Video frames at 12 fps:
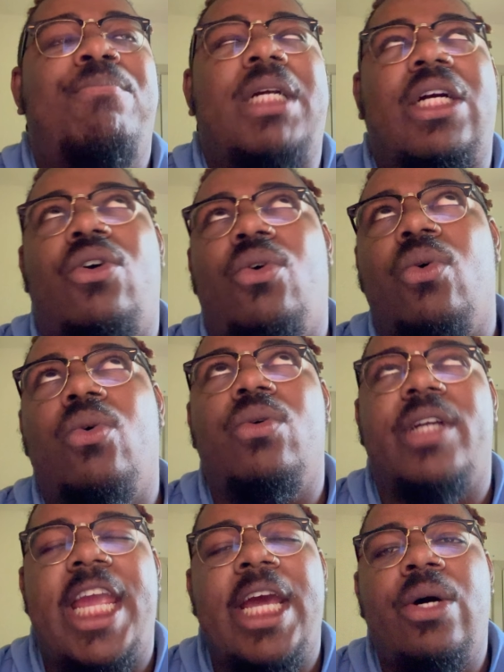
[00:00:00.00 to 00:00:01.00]

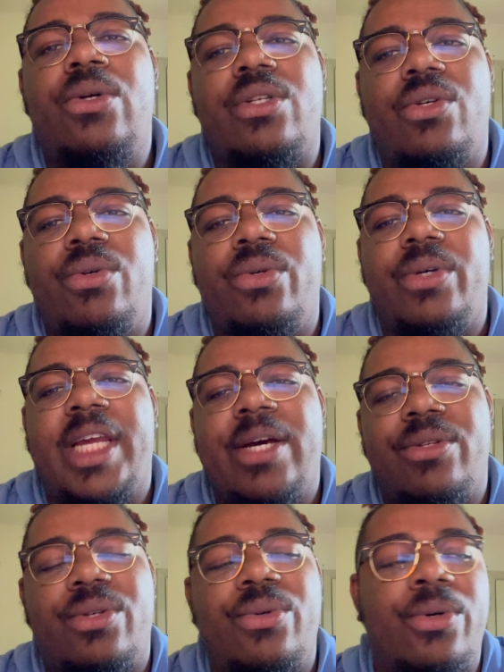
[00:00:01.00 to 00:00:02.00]
cool. Kale's cool.
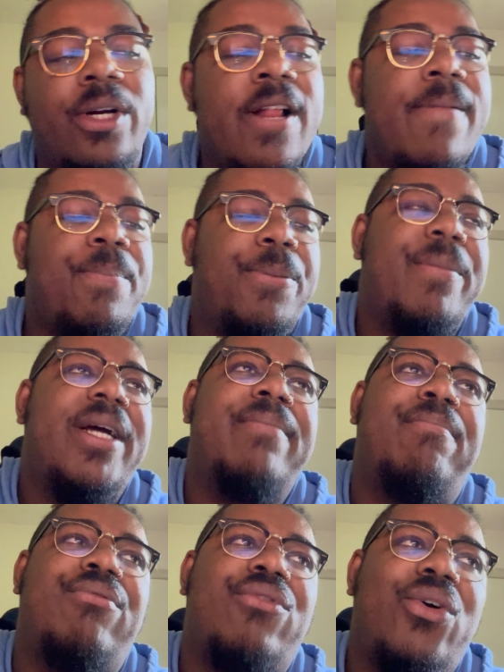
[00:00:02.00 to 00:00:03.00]
But
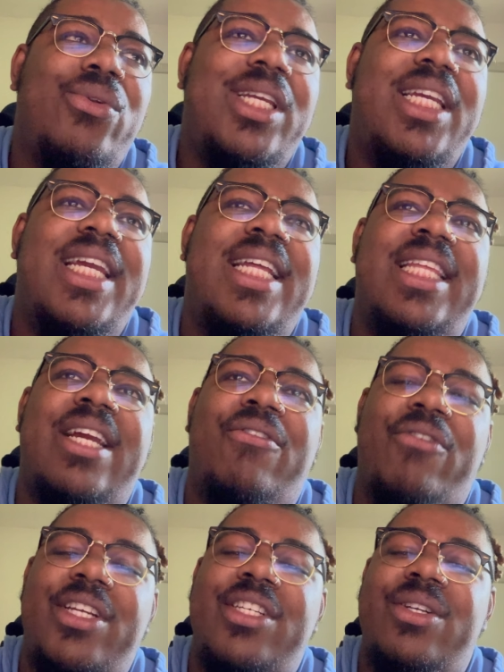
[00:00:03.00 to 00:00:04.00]
Broly in the
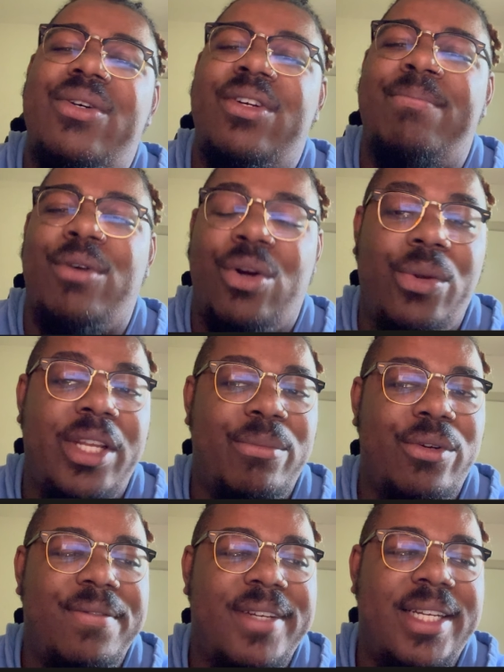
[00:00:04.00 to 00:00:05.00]
original Broly
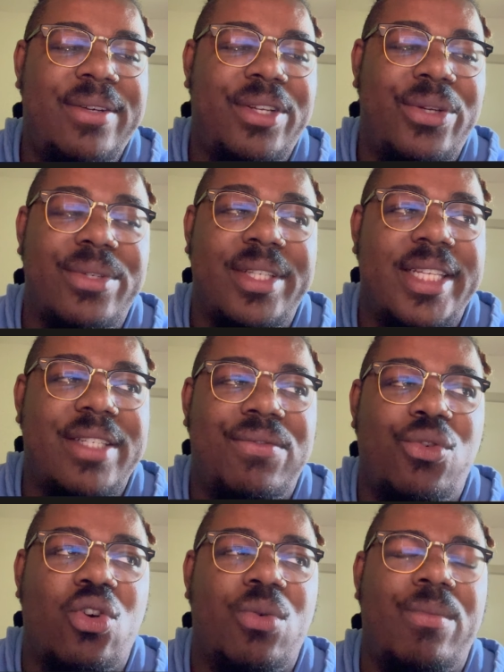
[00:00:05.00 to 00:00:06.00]
movie using this
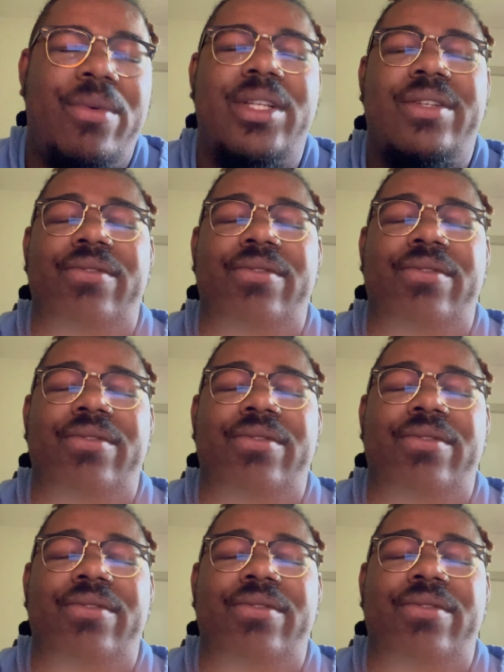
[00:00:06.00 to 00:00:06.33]
form was